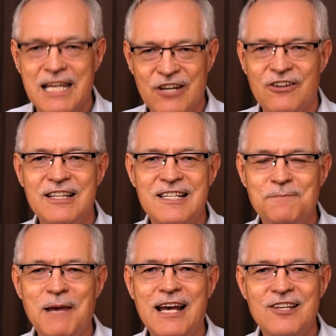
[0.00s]
Here in
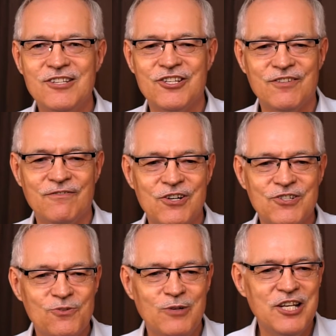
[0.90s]
this passage, in
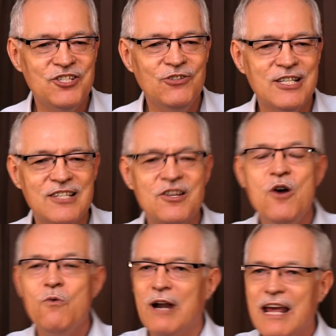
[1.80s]
verse 22, it says,
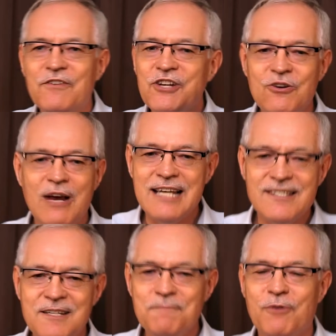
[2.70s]
"Whatever you
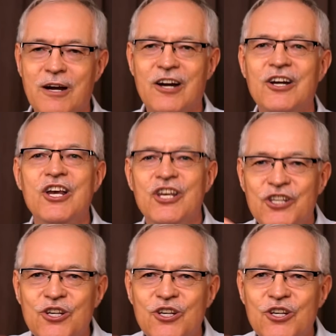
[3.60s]
ask in prayer,